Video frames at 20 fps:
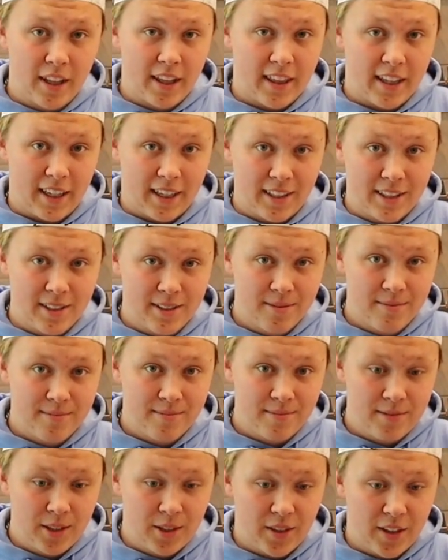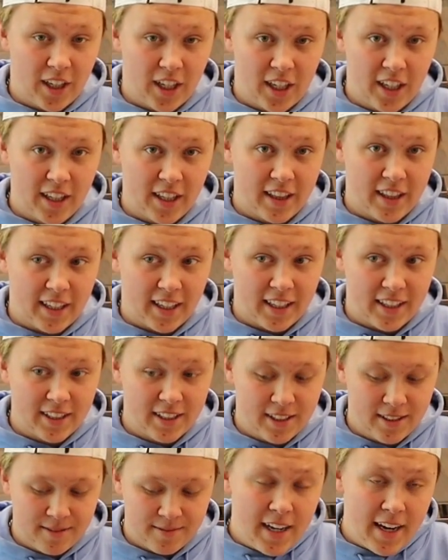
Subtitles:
the things, doing all the things.